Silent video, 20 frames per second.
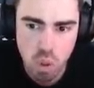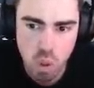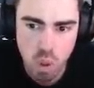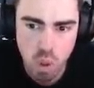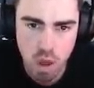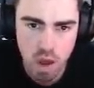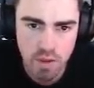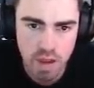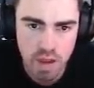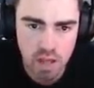
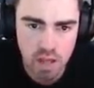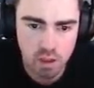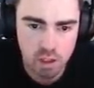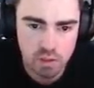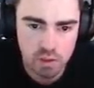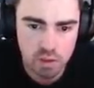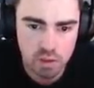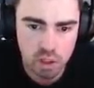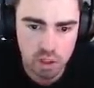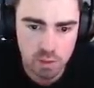And now look
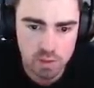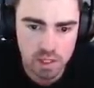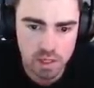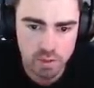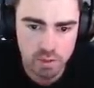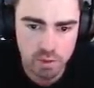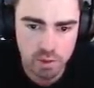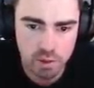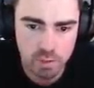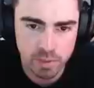to the top
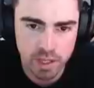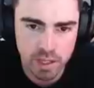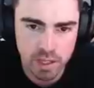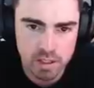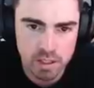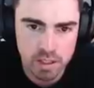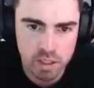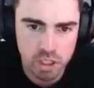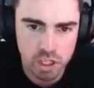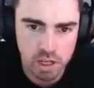side roam.
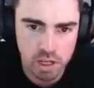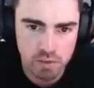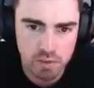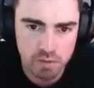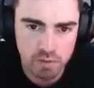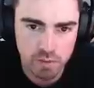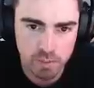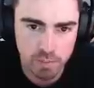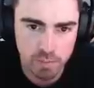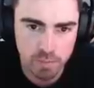Gets the
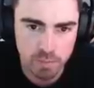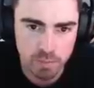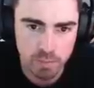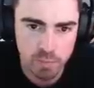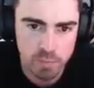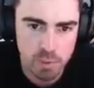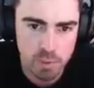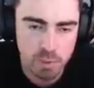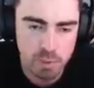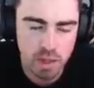shove.
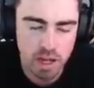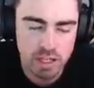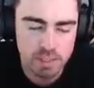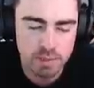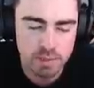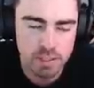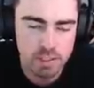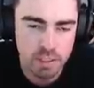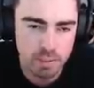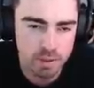People
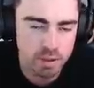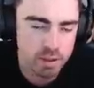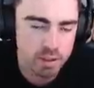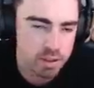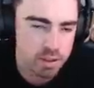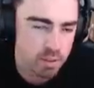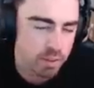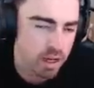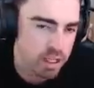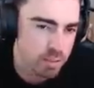ask me, someone
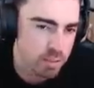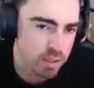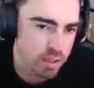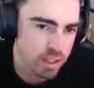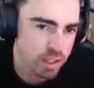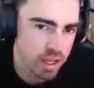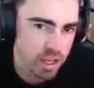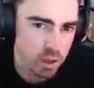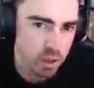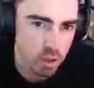asked me the
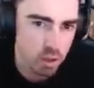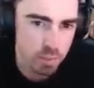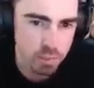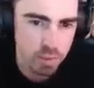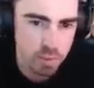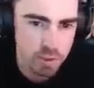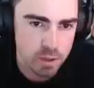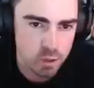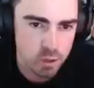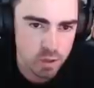other day, oh,
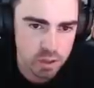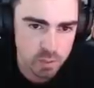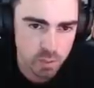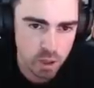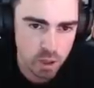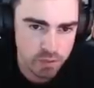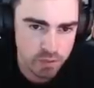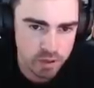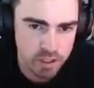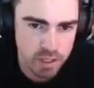Midbeast, when's the
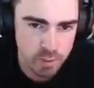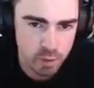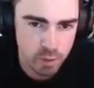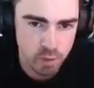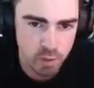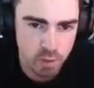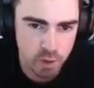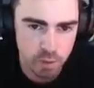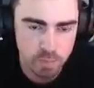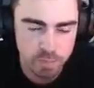perfect time to
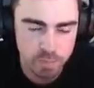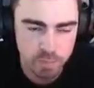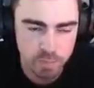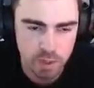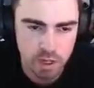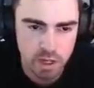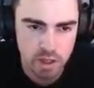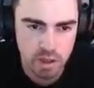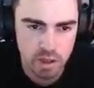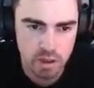roam?
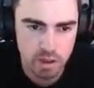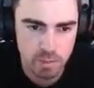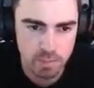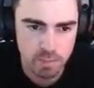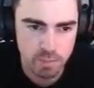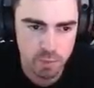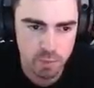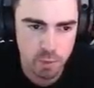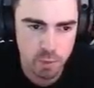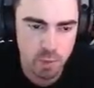
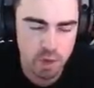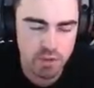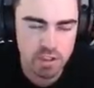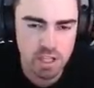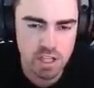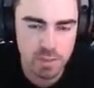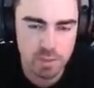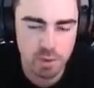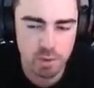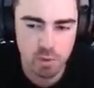The
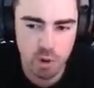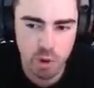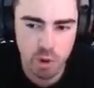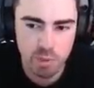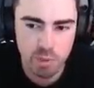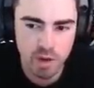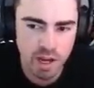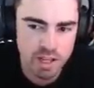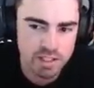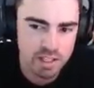perfect time to
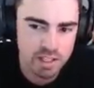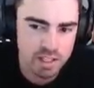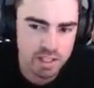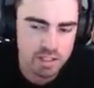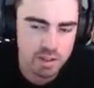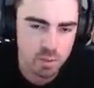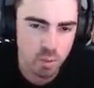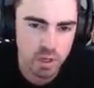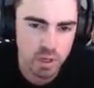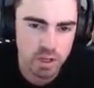roam, guys,
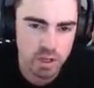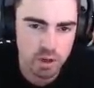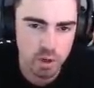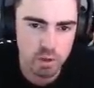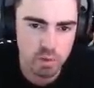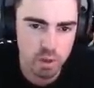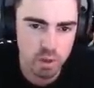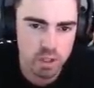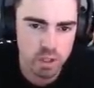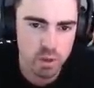is the window
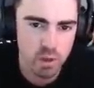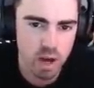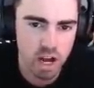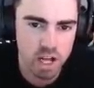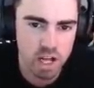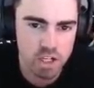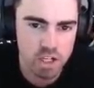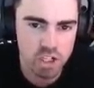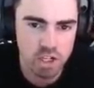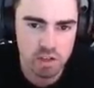of when you
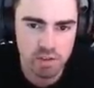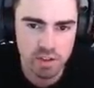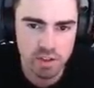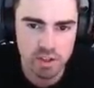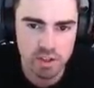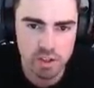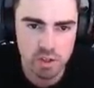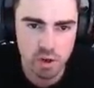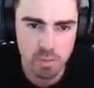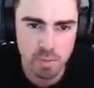hard shove and
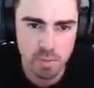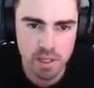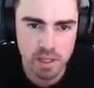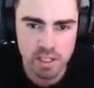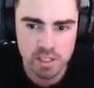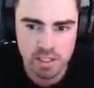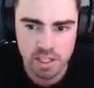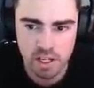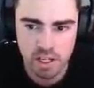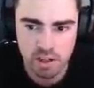there's no
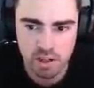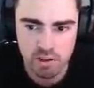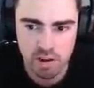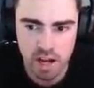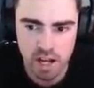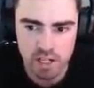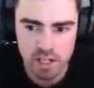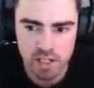minions getting crashed.